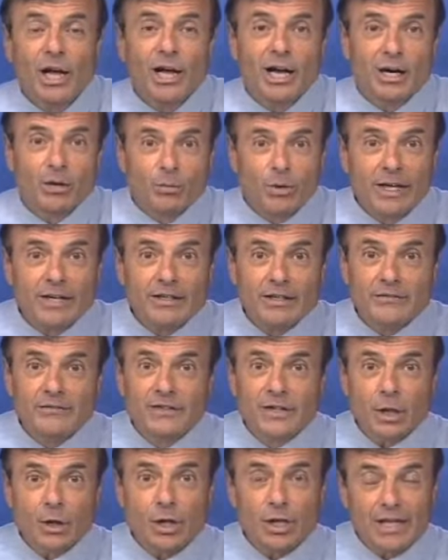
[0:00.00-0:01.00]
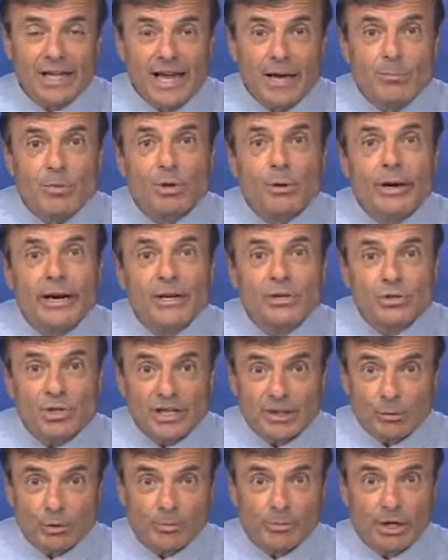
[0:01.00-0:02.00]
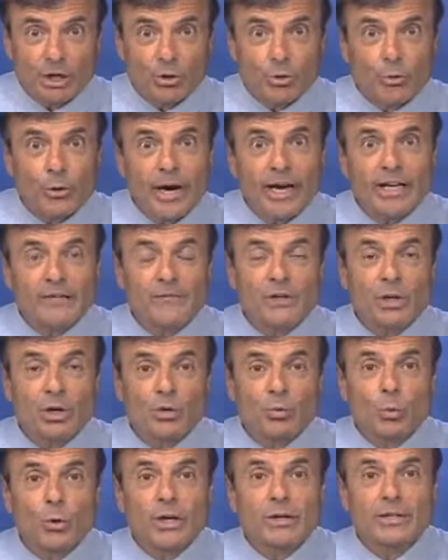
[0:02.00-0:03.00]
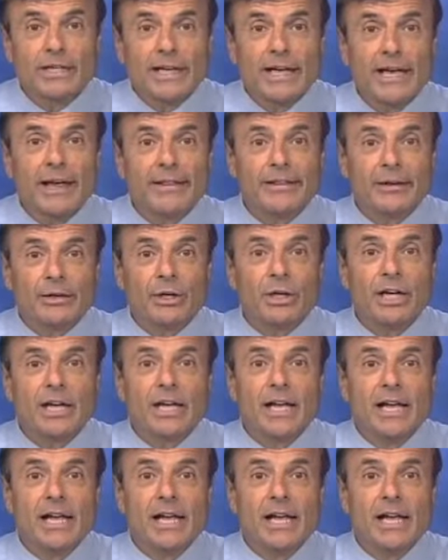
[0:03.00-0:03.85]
Relative to collaboration, it would be great if you could work together